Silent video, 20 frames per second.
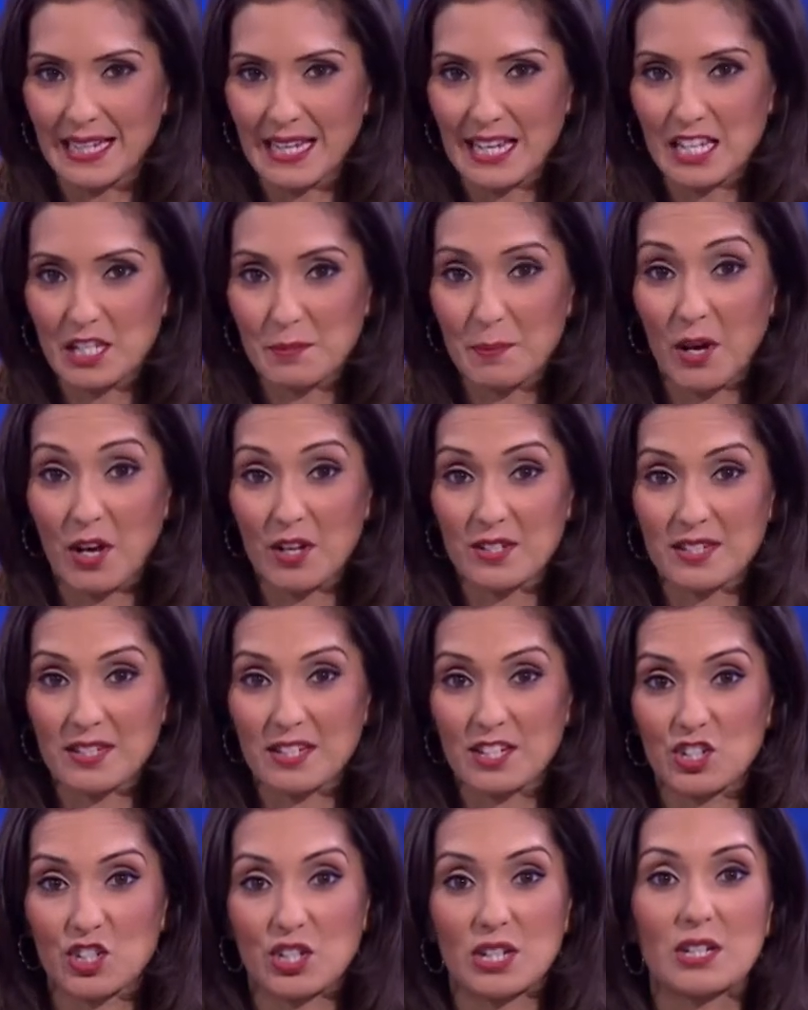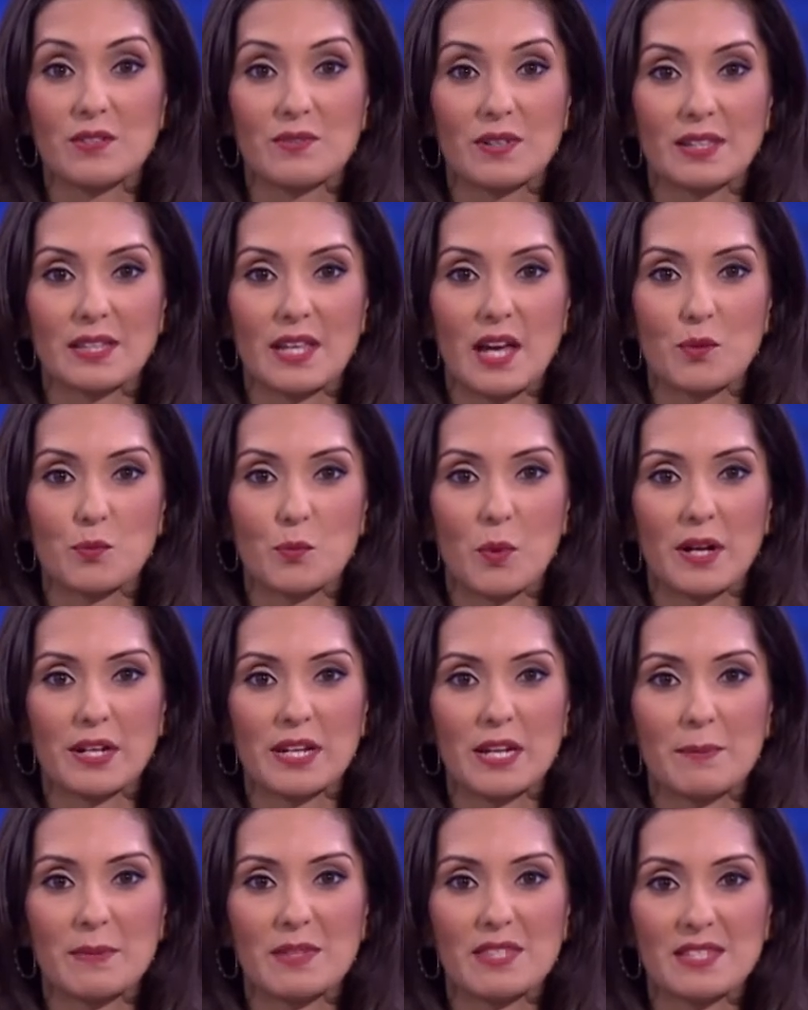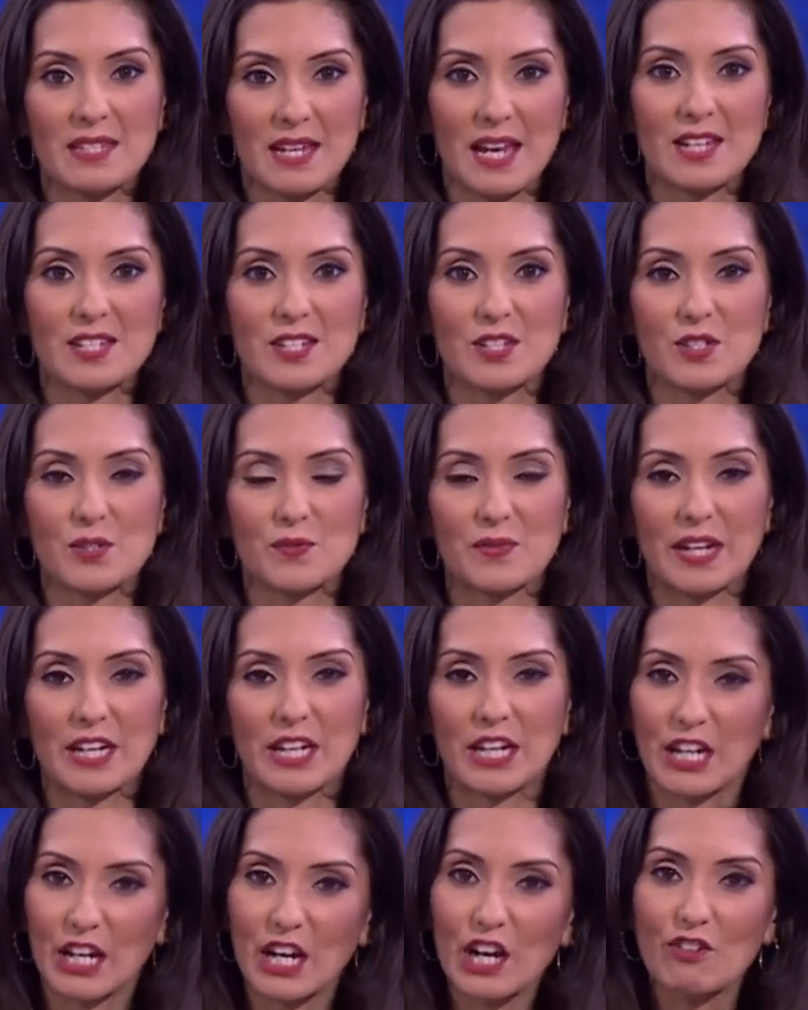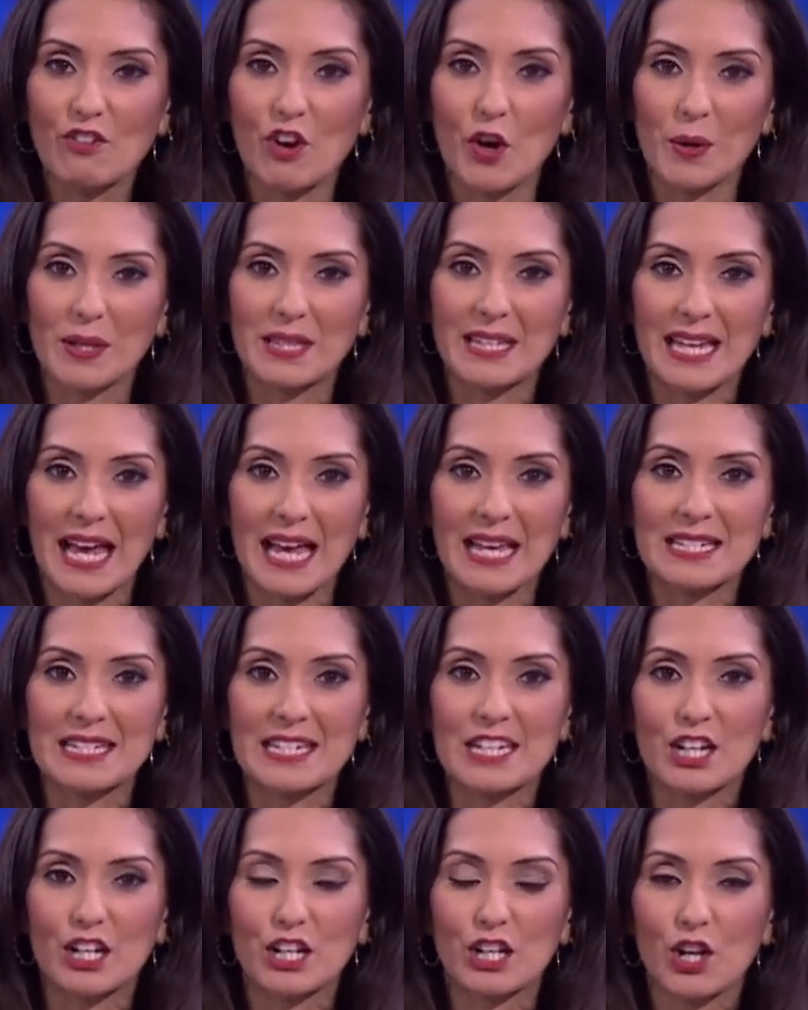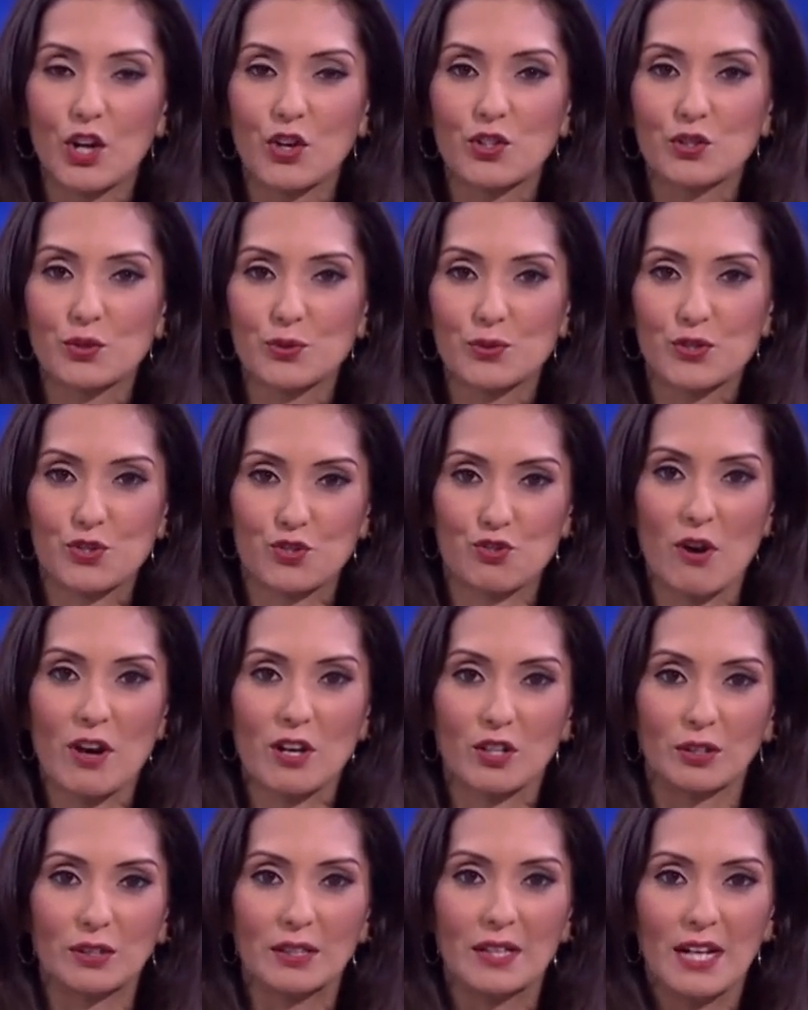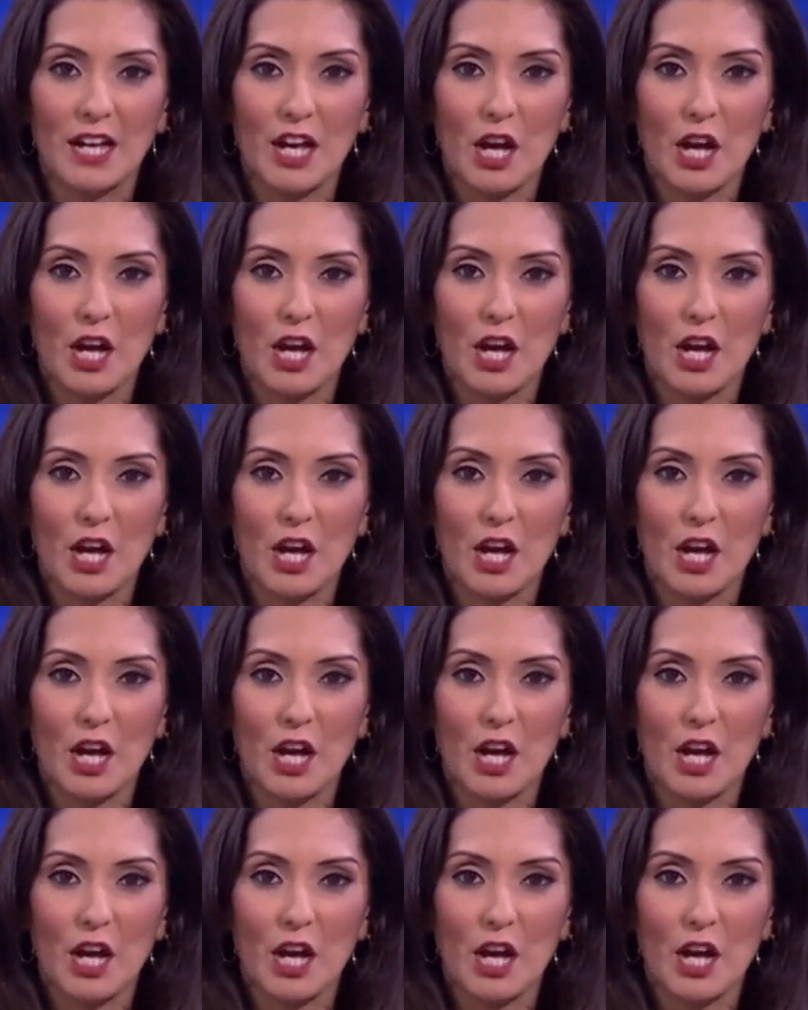His part in achieving that won him the status of a hero in the anti-colonial struggle.